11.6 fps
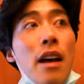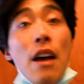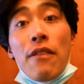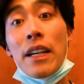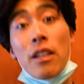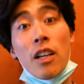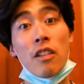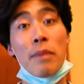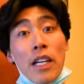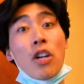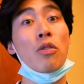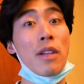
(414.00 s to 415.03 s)
I find a lot of my
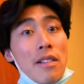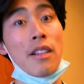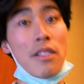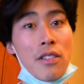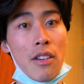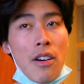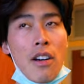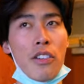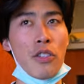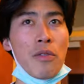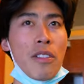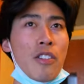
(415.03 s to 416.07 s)
co-residents are
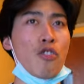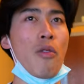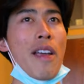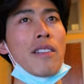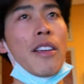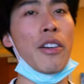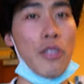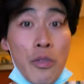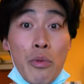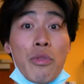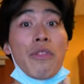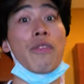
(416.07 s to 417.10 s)
using translators
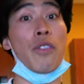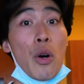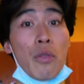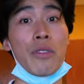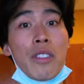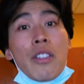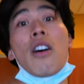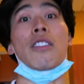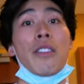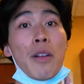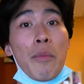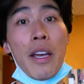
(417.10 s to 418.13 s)
through the phone to talk
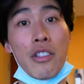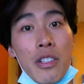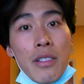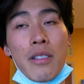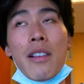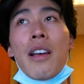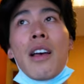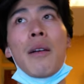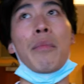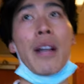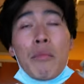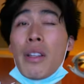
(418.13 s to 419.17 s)
to their patients,
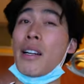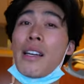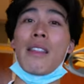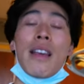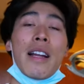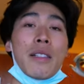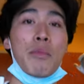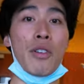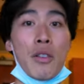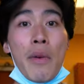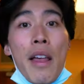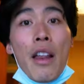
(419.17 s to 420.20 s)
but I'm lucky that I spoke
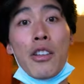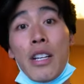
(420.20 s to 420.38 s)
Spanish